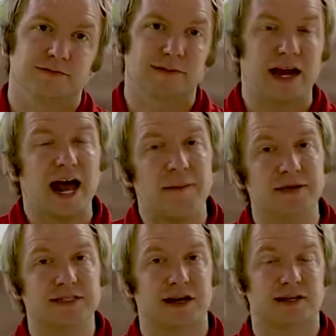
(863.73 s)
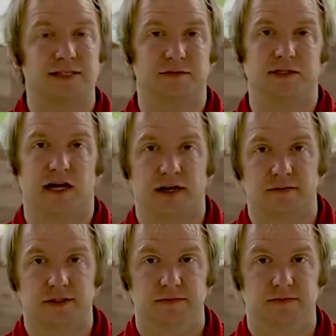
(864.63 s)
That happens to us
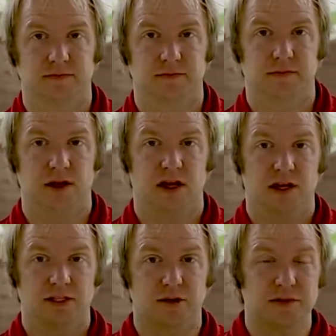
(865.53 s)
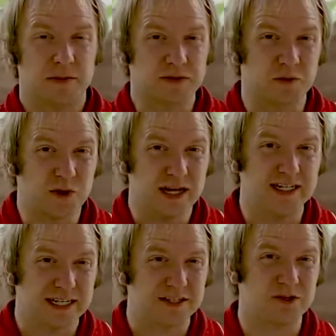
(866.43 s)
sometimes. Sometimes we
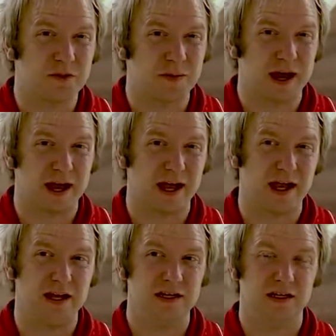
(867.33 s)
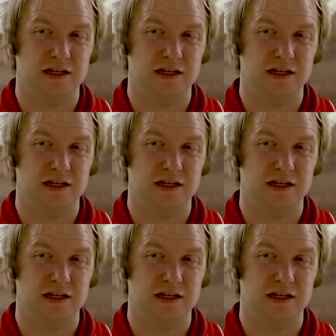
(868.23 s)
disobey,